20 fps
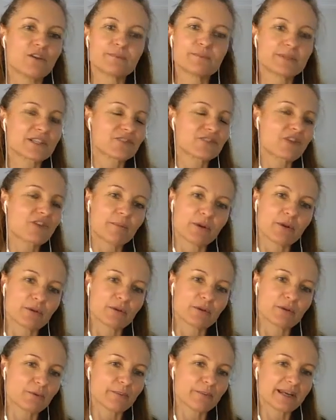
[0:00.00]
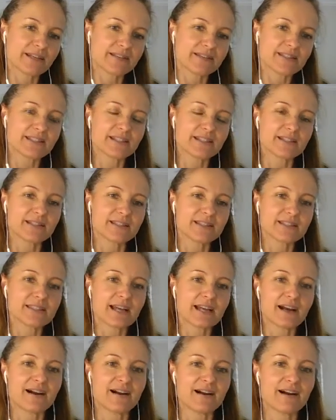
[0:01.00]
prescribe herbal medicines
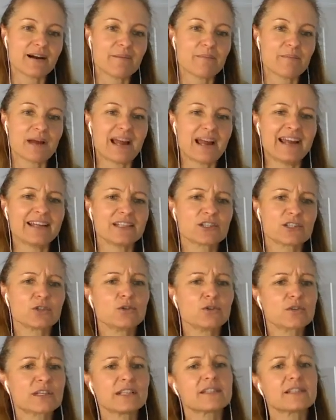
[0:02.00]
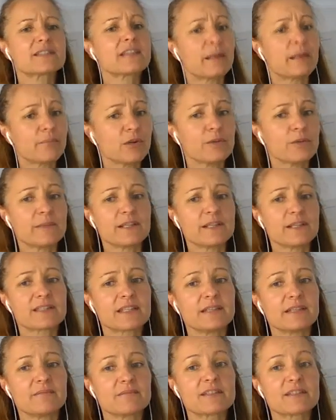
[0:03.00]
and look at supplements,
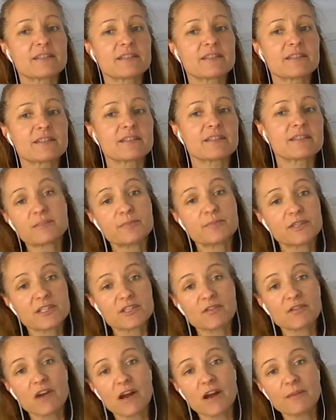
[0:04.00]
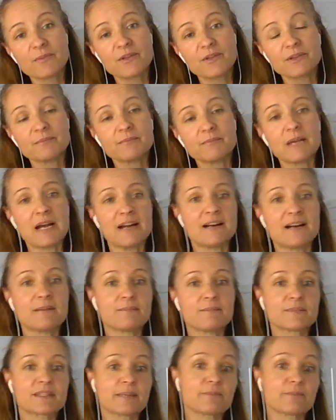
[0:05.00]
and sometimes prescribe them.
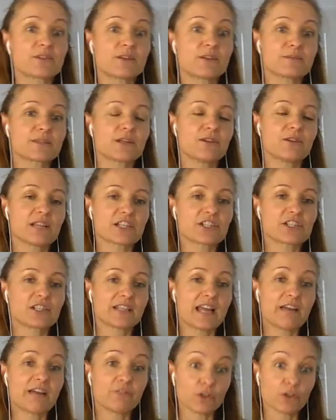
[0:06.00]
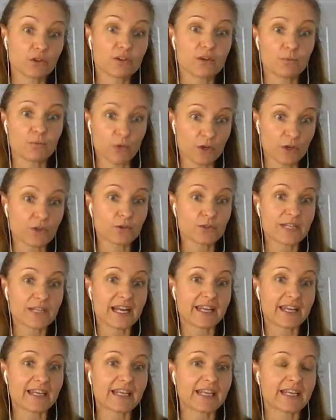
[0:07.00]
Sometimes I'll actually have a look at what you're
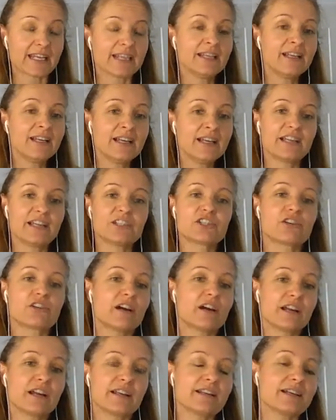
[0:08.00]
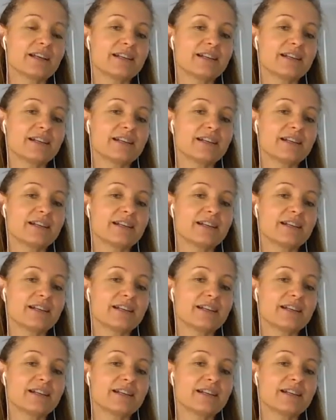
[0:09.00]
taking and try and